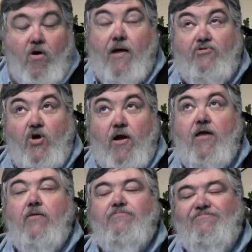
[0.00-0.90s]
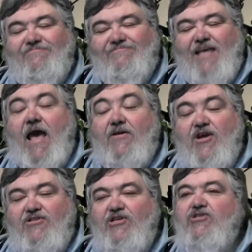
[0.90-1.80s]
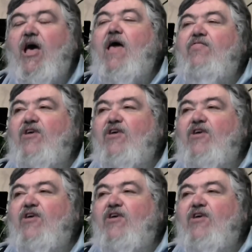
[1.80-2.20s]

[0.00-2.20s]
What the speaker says: Or, I'm sorry, agnostics.